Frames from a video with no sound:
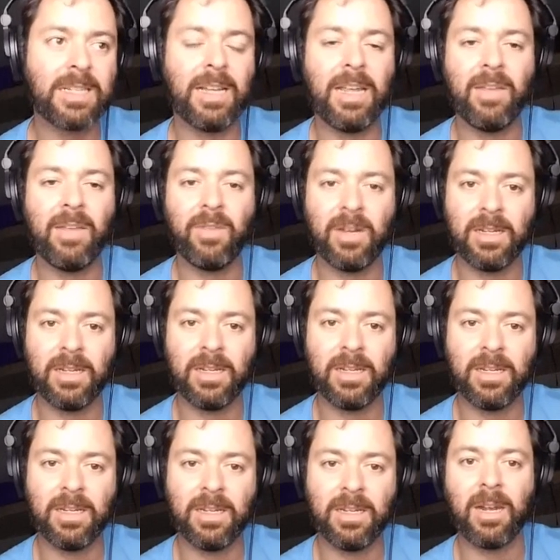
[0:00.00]
to enslave
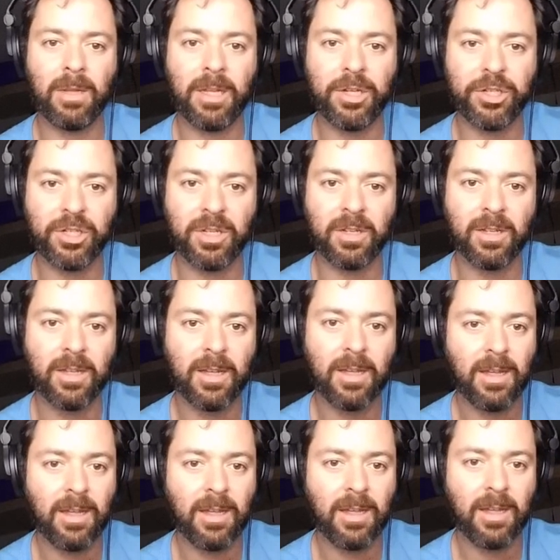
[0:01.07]
an entire population